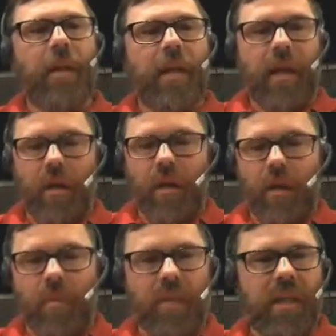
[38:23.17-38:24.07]

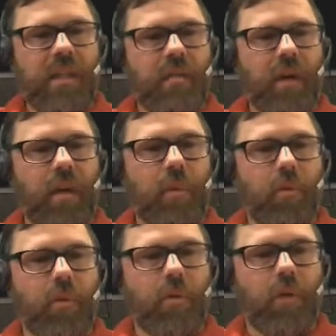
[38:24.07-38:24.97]
Now, these
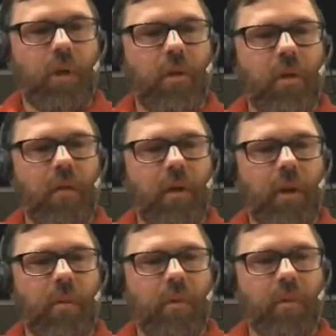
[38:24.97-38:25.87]
variables, we're including
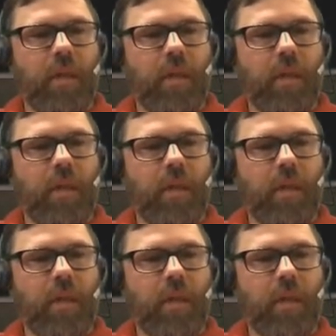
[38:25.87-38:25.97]
variables